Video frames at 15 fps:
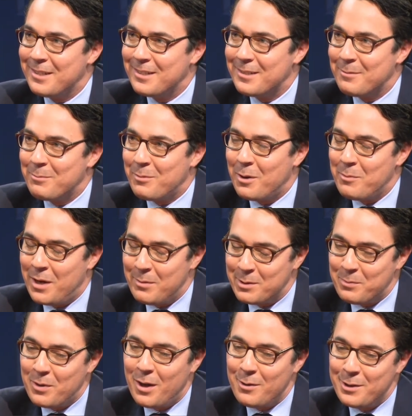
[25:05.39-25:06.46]

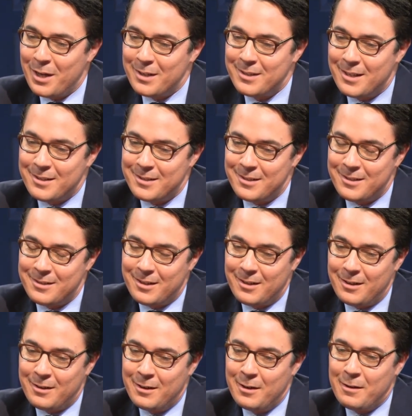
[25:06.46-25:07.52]
Obama's probably not destined
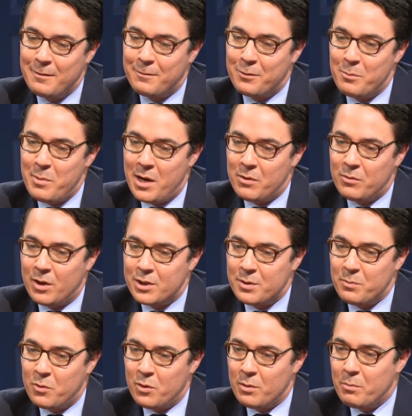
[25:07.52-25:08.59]
for Mount
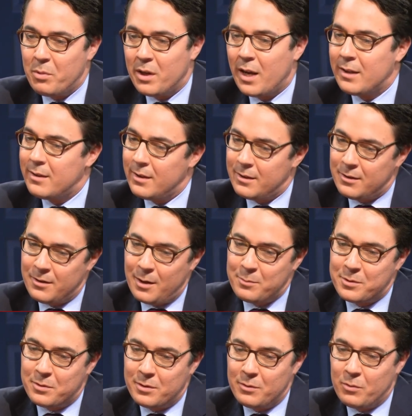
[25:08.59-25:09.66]
Rushmore, but I think you're
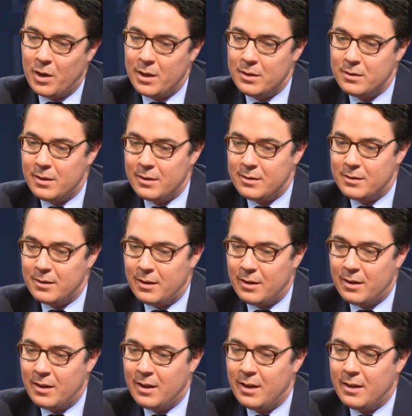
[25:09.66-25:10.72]
absolutely right
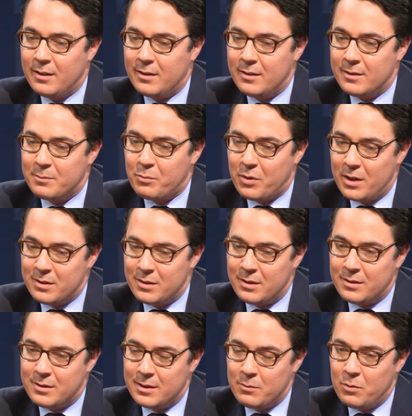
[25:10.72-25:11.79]
that his
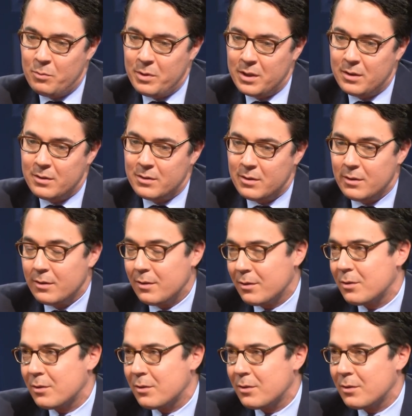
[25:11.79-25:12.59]
presidency will be considered